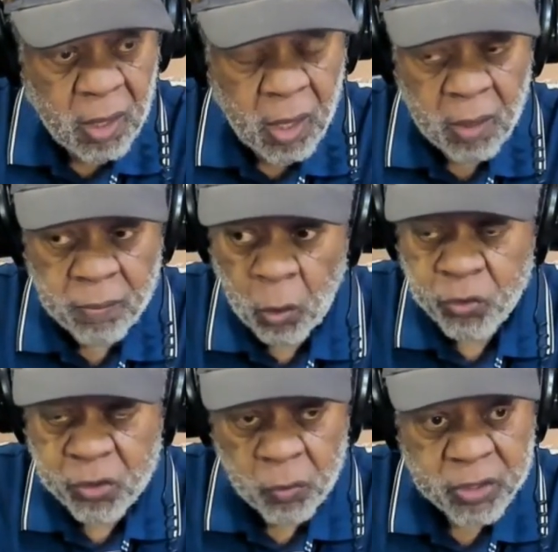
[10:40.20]
uh,
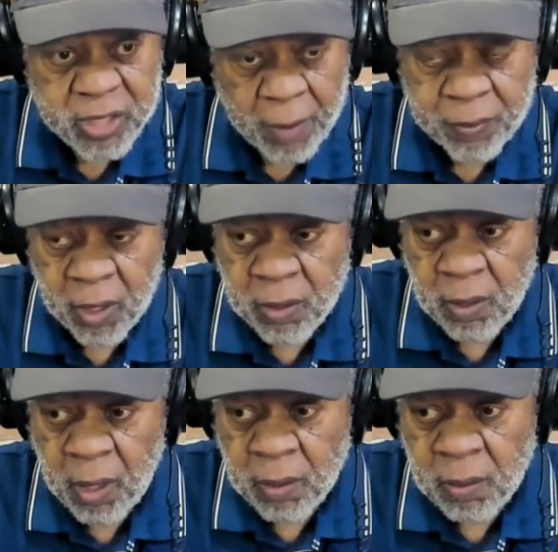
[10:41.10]
most of what's happening
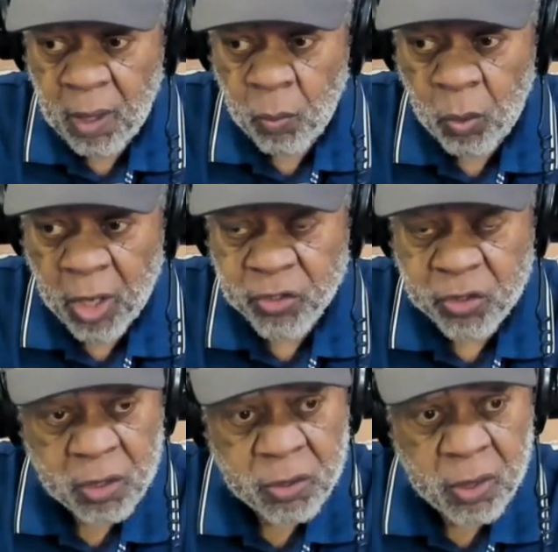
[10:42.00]
in, in, in
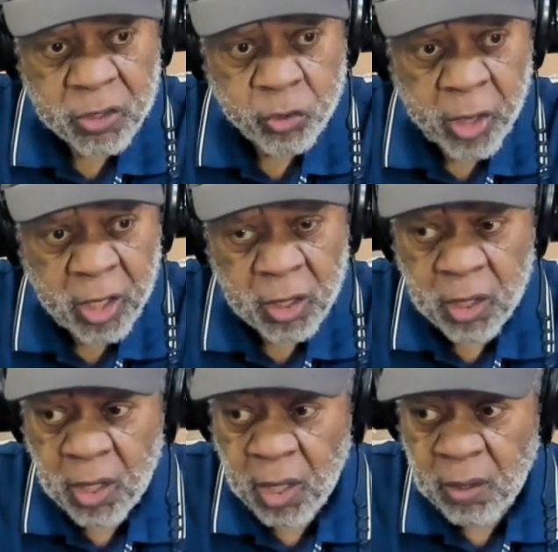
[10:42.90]
Washington is draining
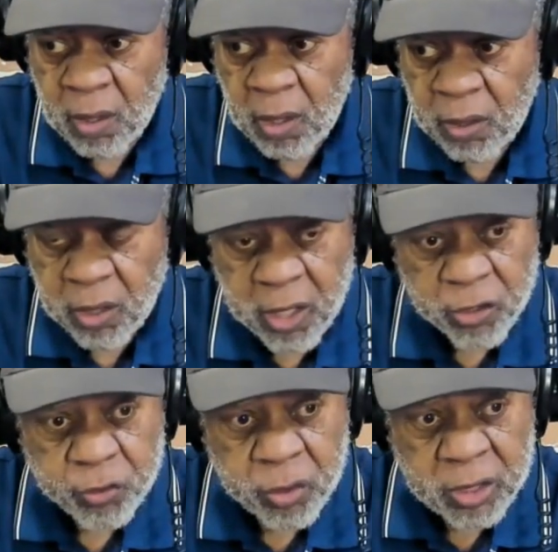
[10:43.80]
the uh, the
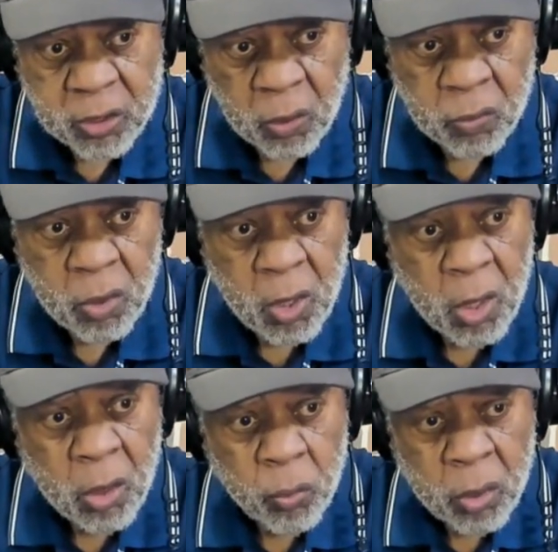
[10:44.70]
country. There's no
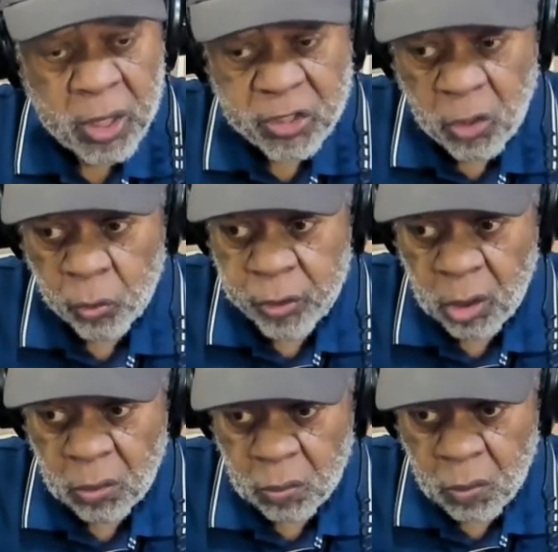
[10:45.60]
there's no
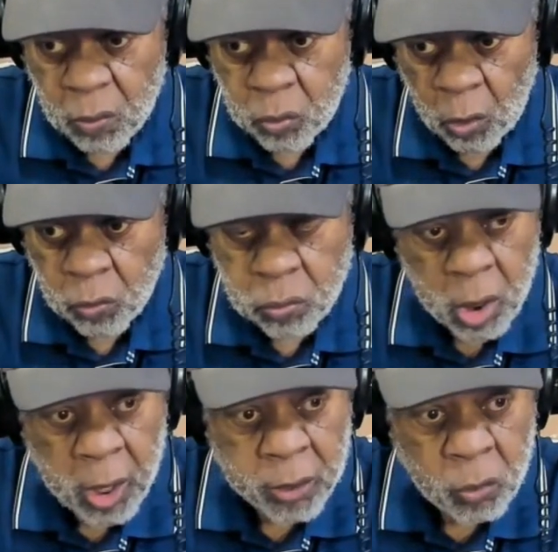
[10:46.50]
real quote
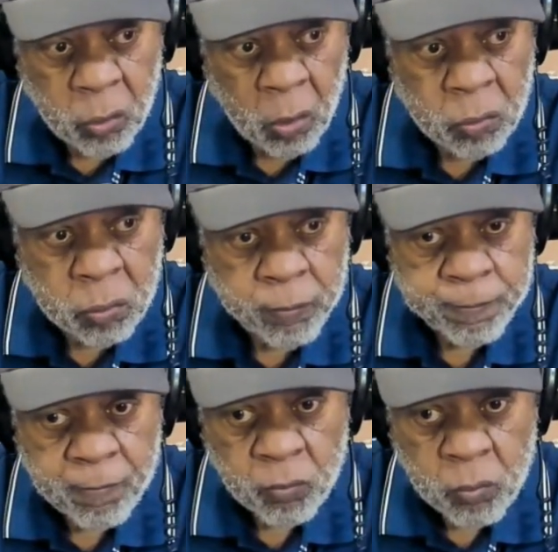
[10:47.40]
unquote
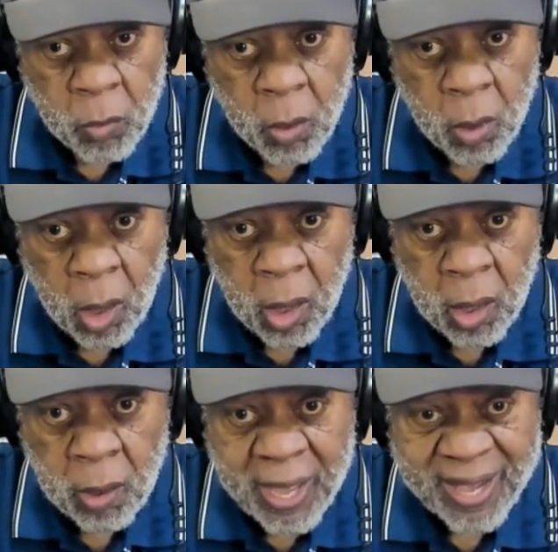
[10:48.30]

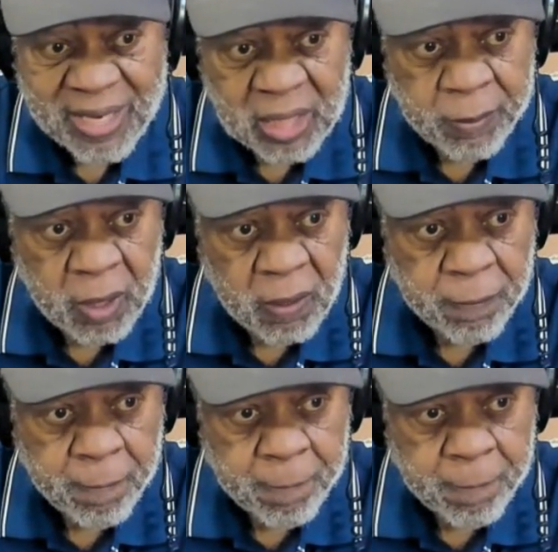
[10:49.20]
uh, academic